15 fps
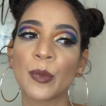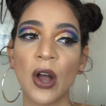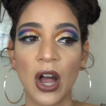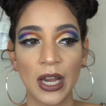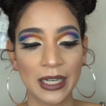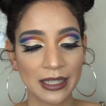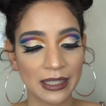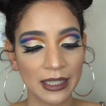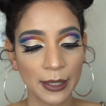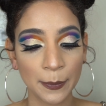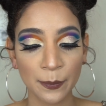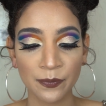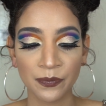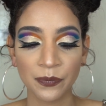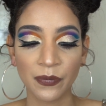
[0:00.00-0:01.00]
But
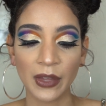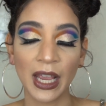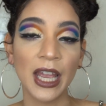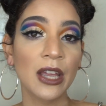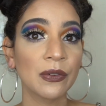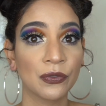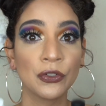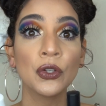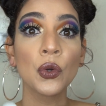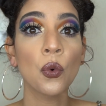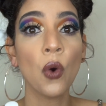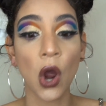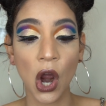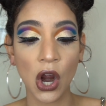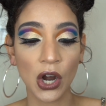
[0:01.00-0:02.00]
honestly, if
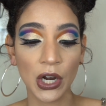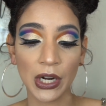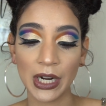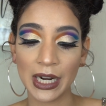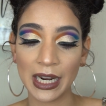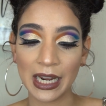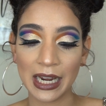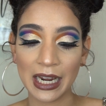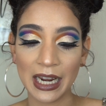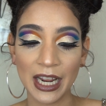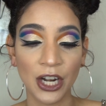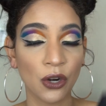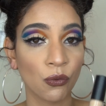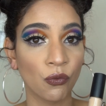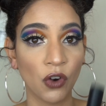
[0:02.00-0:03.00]
you are
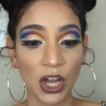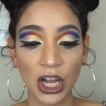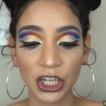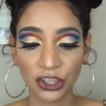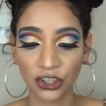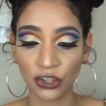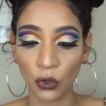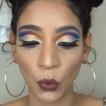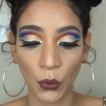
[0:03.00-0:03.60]
in a rush,